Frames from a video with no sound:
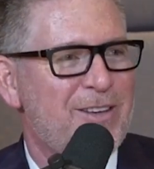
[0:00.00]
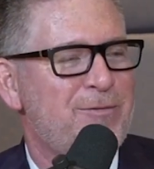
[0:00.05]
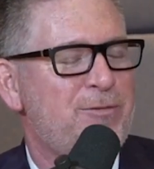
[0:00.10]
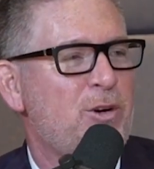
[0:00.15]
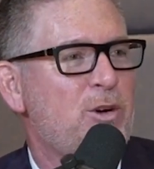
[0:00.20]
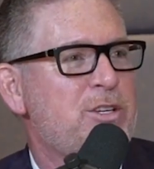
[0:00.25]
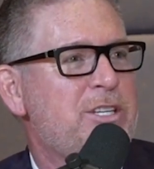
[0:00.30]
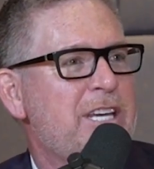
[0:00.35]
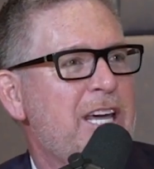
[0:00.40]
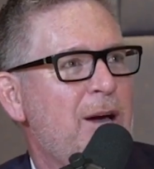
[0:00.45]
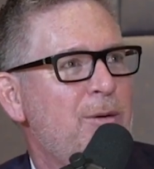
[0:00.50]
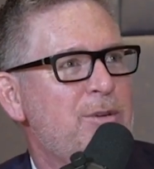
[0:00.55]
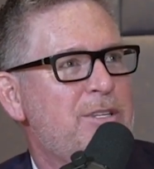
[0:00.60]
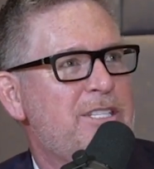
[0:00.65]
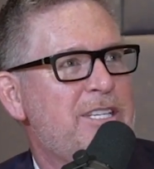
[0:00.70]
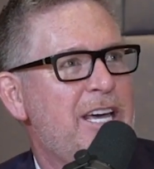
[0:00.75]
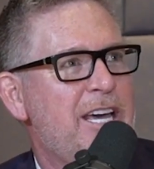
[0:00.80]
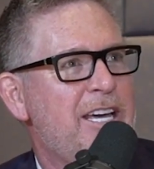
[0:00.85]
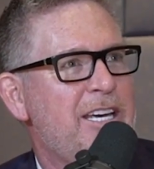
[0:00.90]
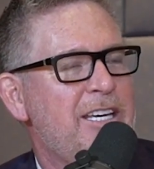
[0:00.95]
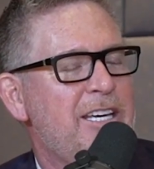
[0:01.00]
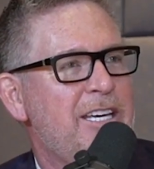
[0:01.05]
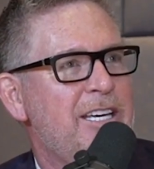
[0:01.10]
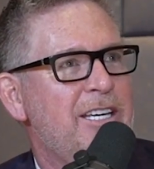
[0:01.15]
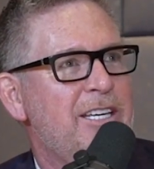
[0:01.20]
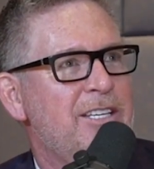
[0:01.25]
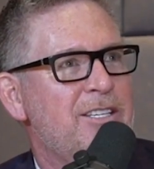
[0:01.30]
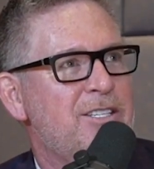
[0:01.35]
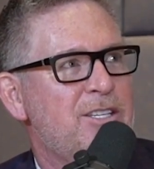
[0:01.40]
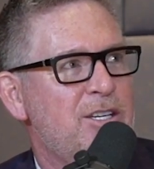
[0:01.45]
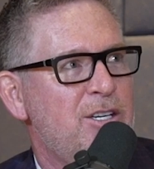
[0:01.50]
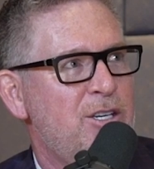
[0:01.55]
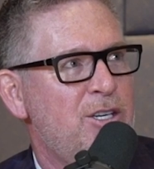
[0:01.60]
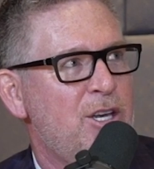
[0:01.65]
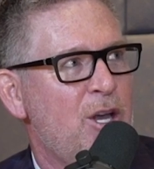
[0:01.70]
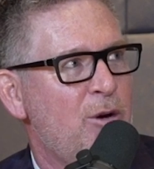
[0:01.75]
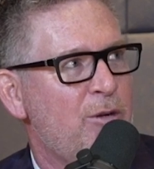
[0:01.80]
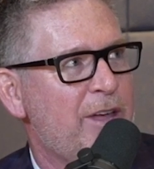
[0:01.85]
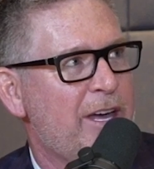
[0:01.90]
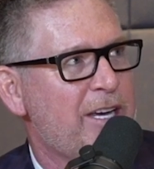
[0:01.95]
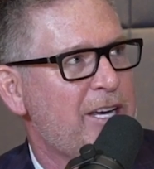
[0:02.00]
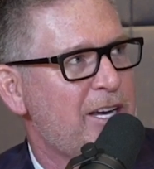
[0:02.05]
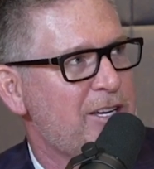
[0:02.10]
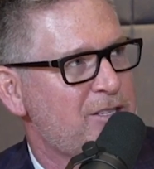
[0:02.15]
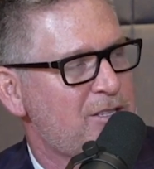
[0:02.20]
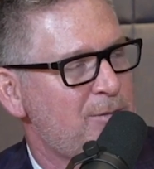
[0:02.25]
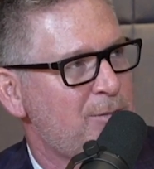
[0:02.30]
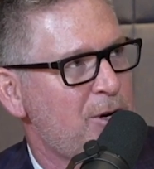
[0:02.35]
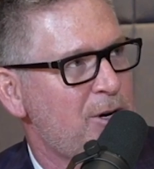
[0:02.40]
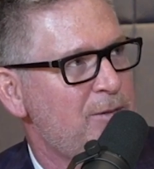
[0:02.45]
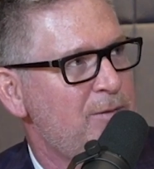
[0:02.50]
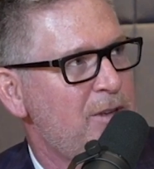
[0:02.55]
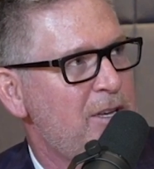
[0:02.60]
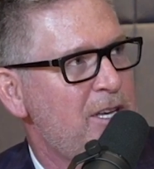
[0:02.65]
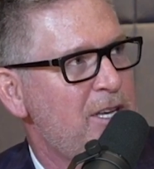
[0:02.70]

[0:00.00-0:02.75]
First thing I would say is know thy customer.